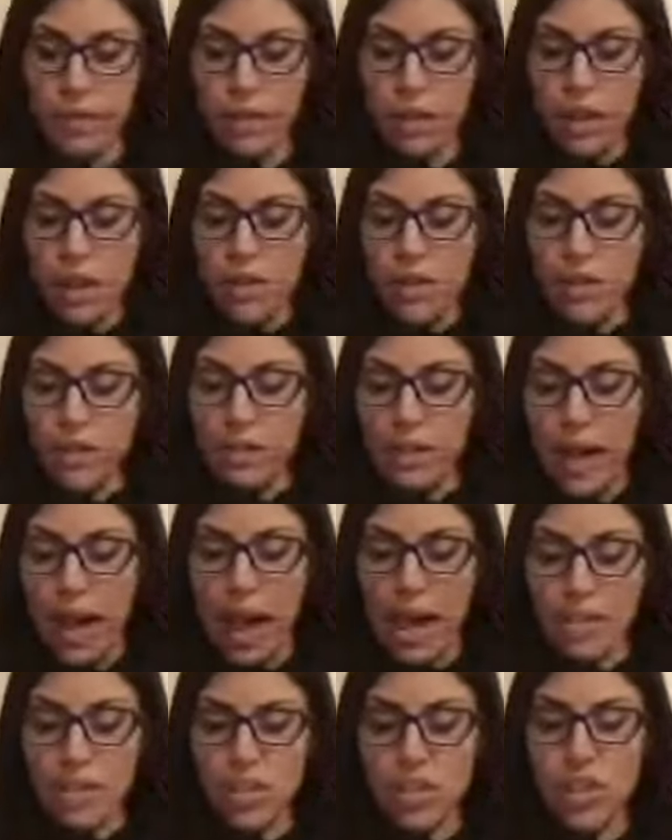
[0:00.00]
The
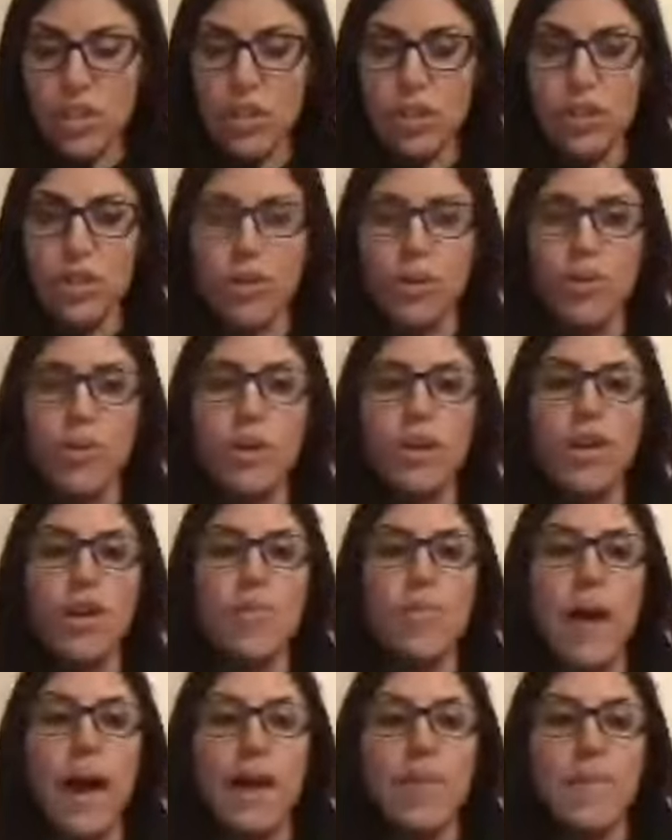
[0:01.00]
last two,
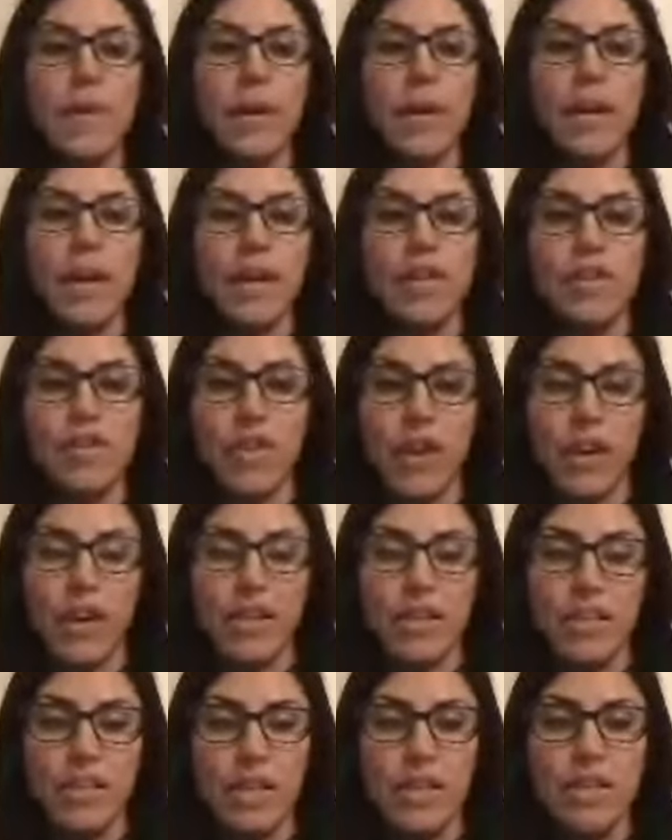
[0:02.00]
copaiba and
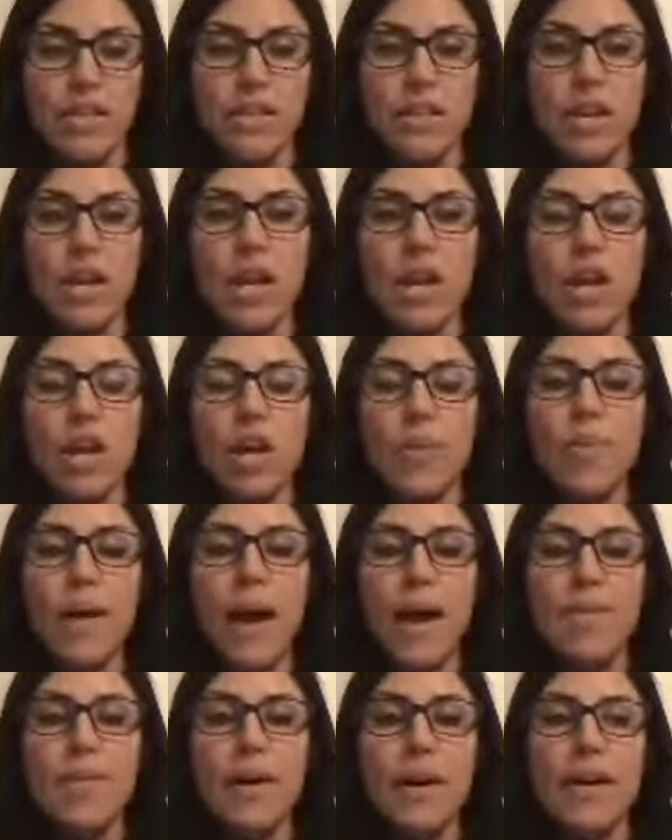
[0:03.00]
frankincense.
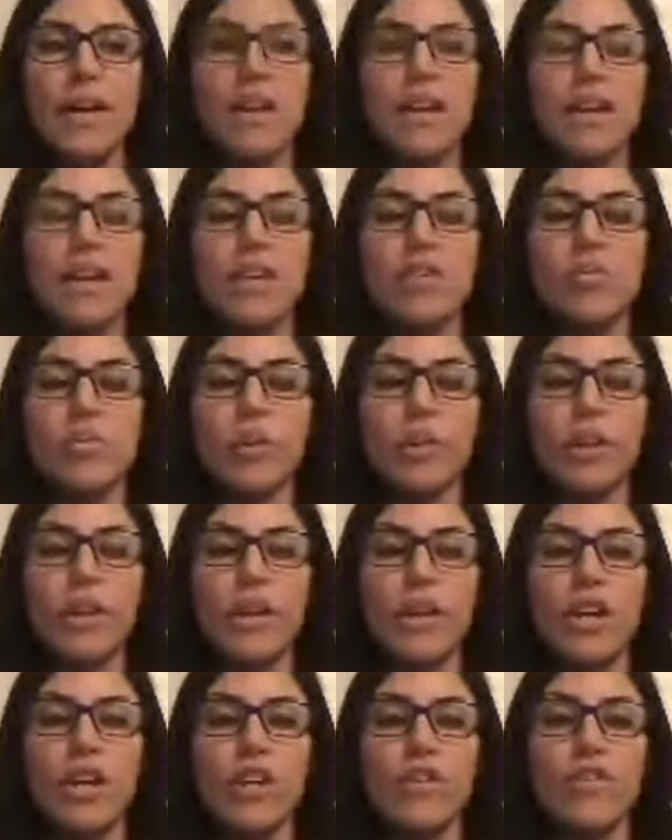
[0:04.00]
Copaiba is
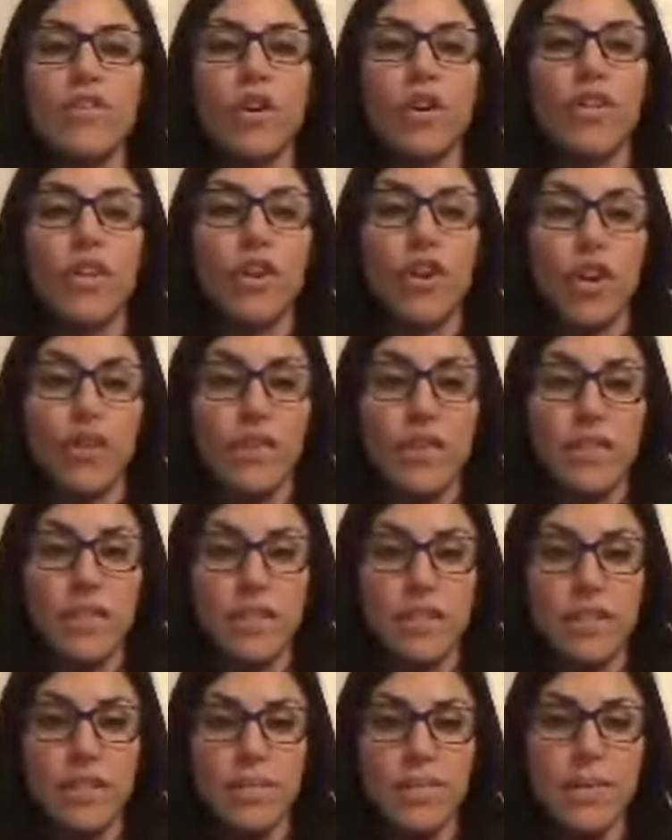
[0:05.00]
really good for the nervous
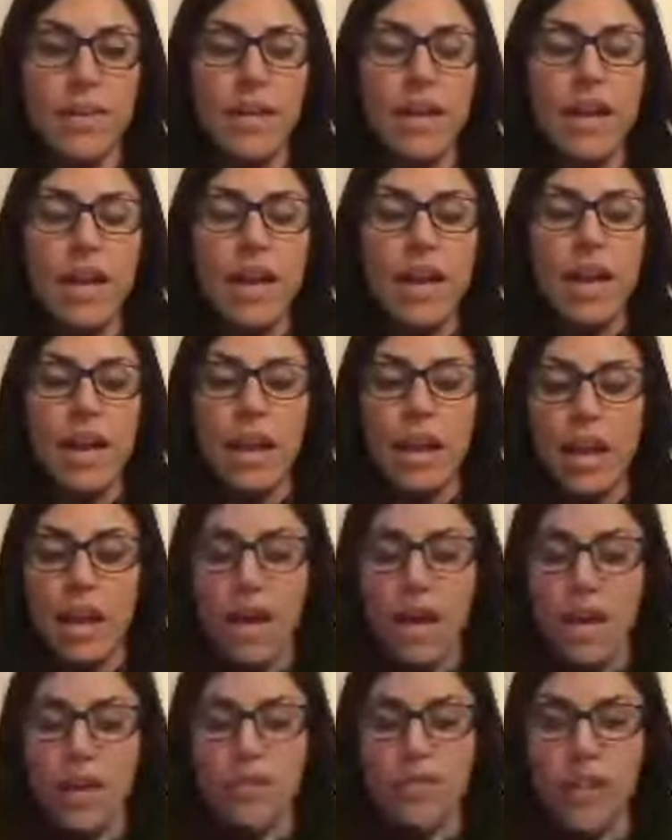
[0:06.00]
system,
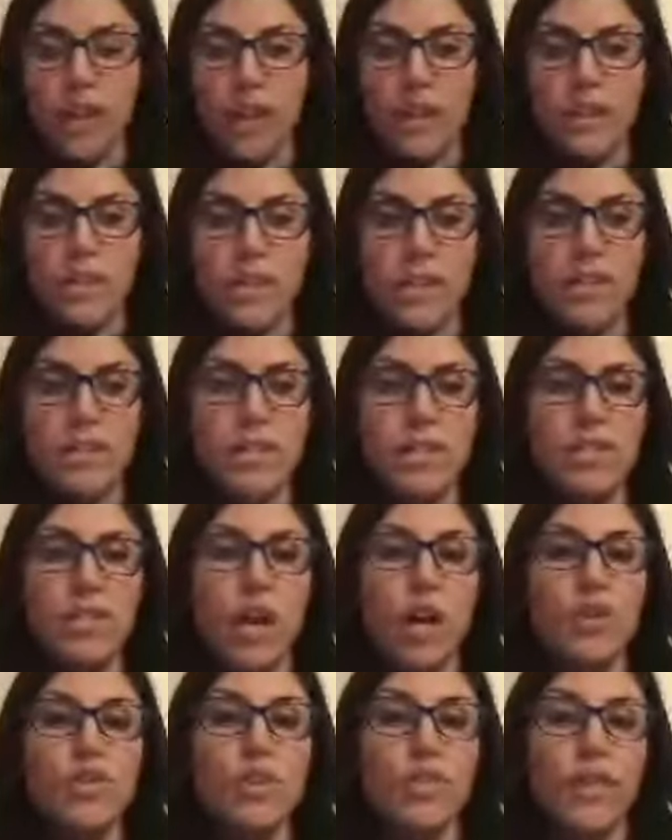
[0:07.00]
and frankincense is
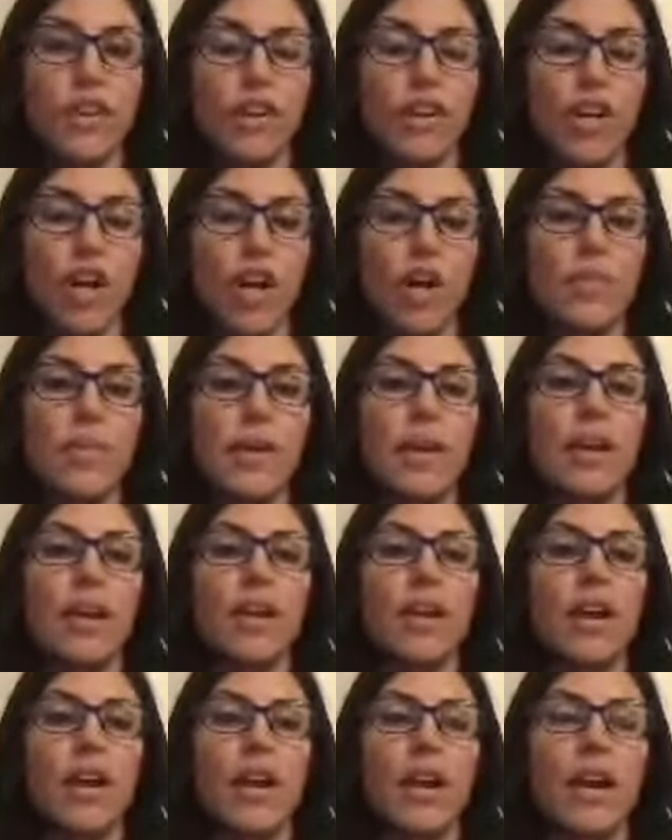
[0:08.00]
also very calming,
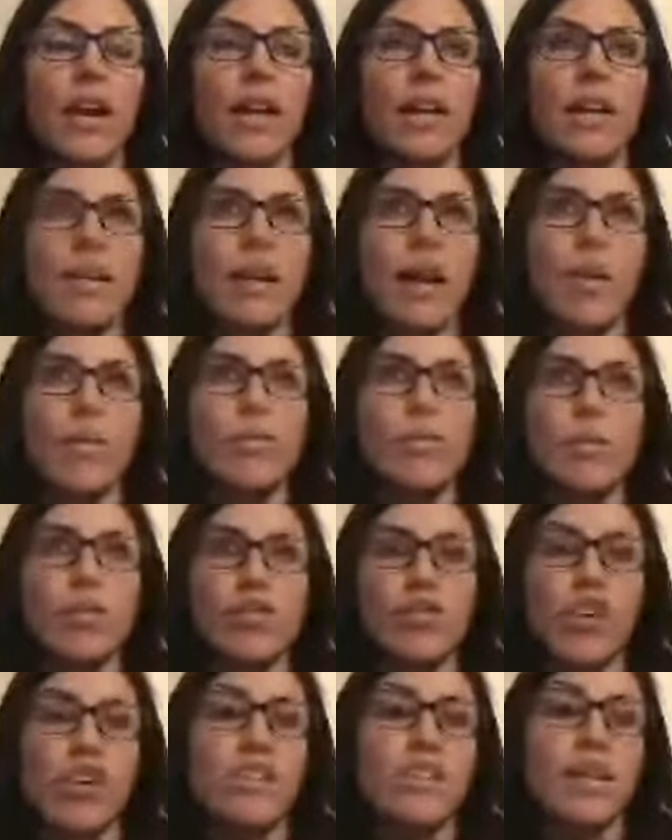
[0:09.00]
and it helps with
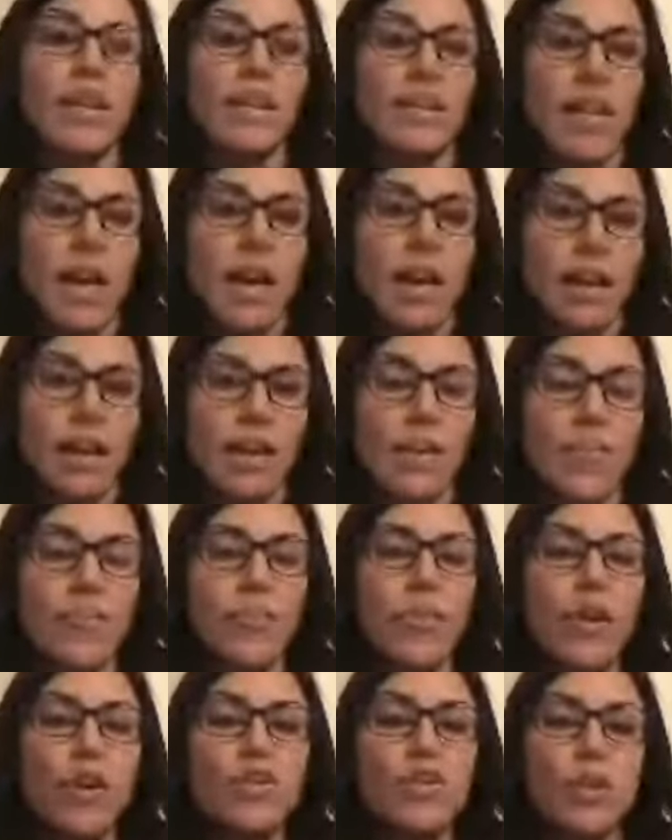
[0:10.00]
stress and anxiety.
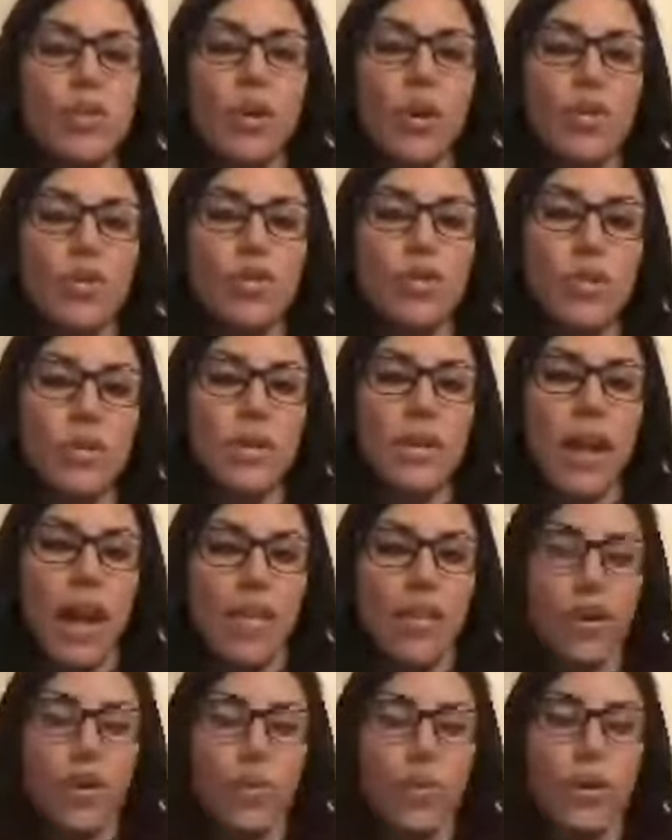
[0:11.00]
So those two
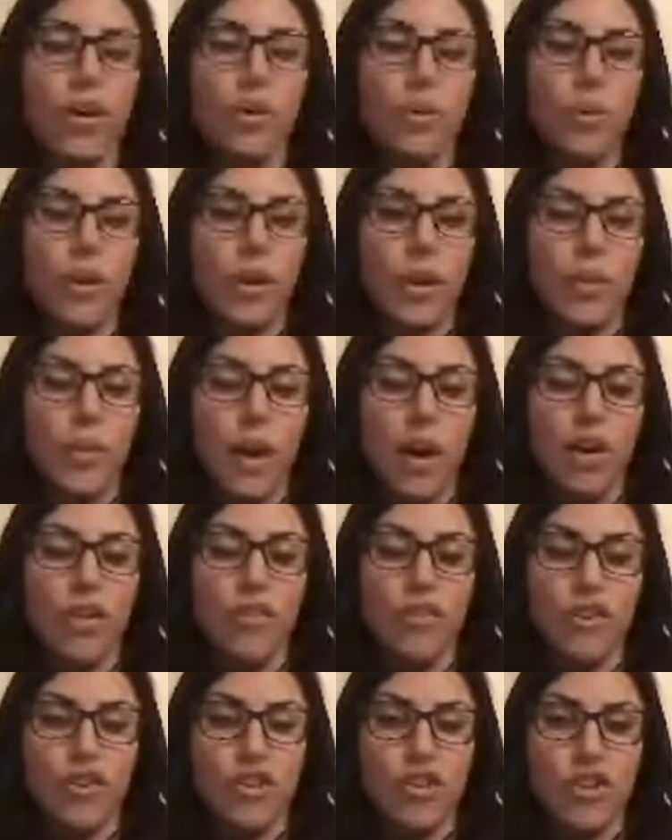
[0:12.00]
together work really well
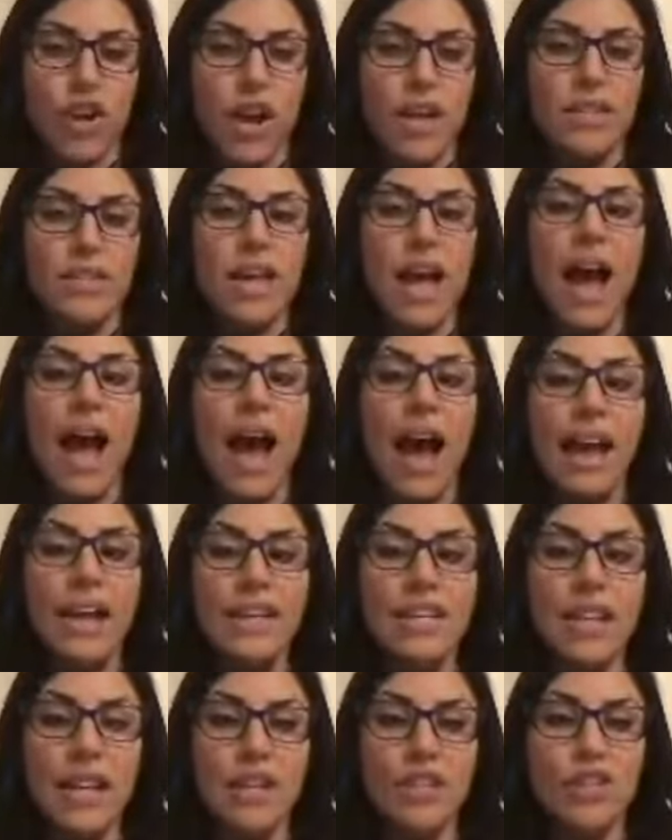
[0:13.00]
for stress. I
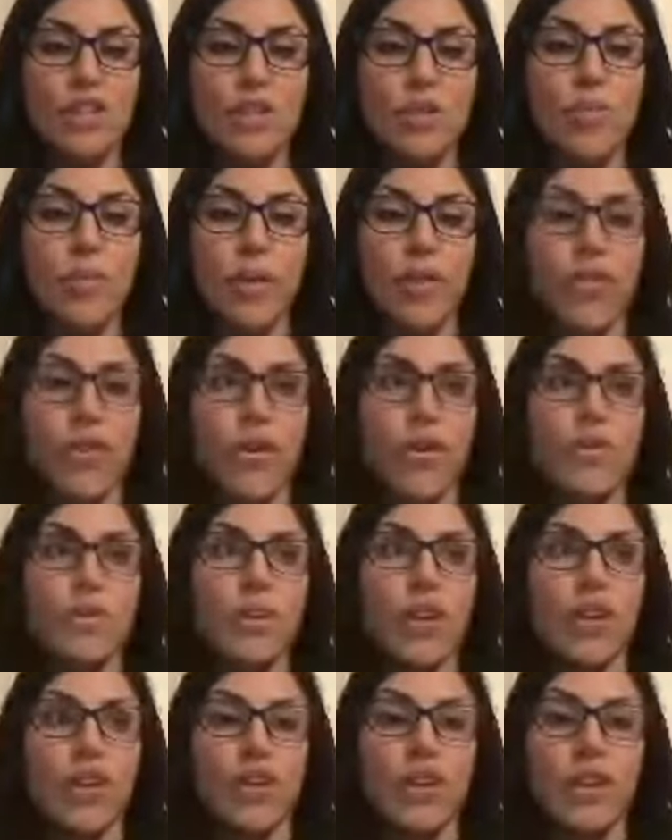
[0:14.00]
tend to put those
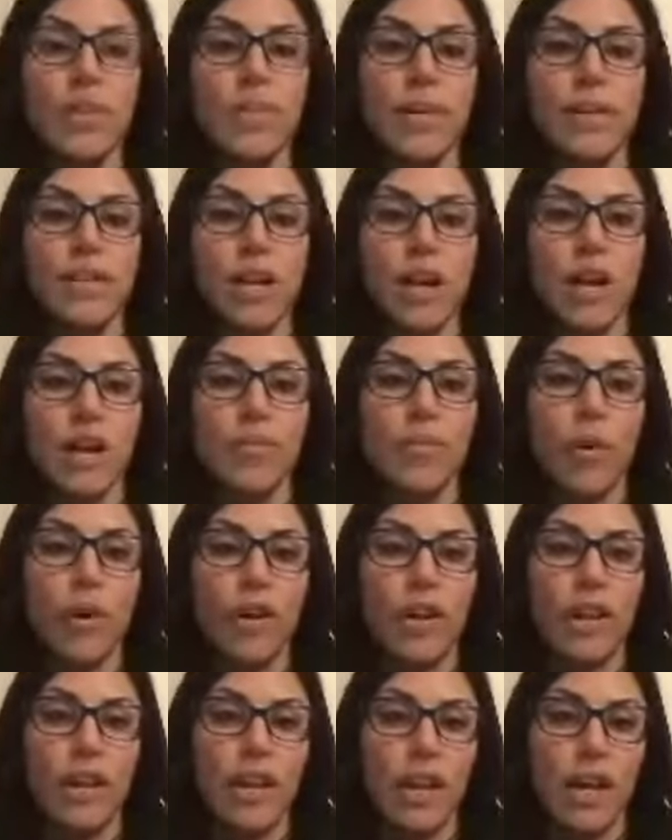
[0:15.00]
underneath my tongue
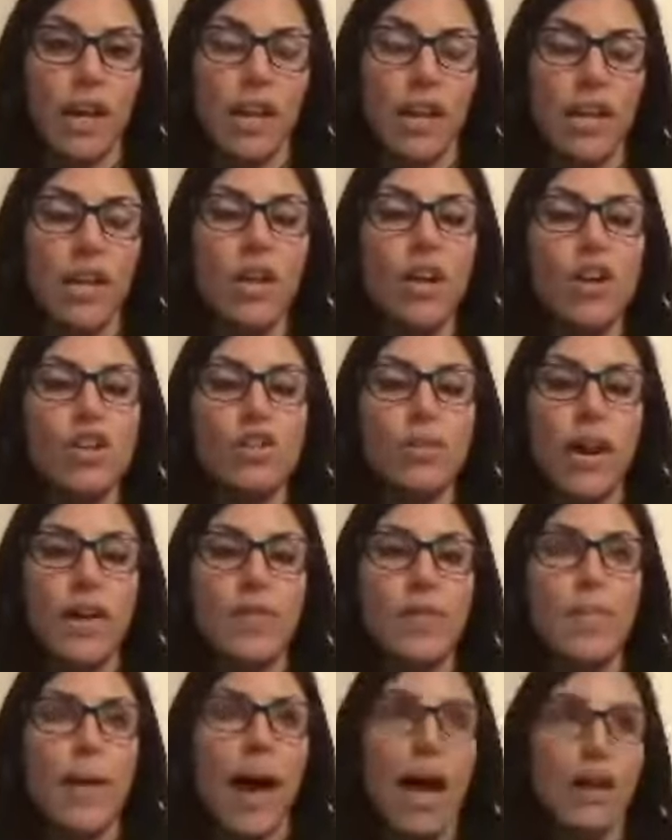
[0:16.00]
morning and night. So I have a
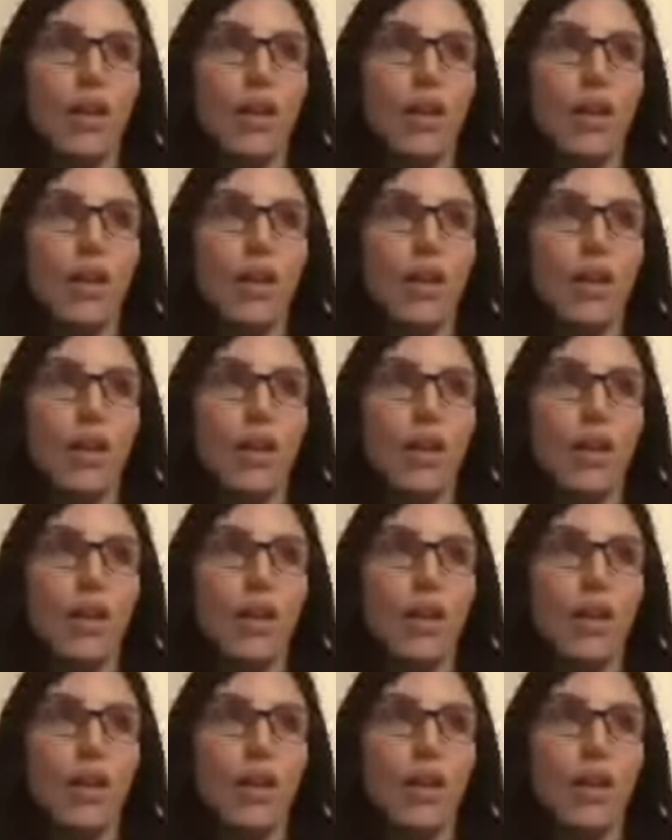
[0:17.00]
bottle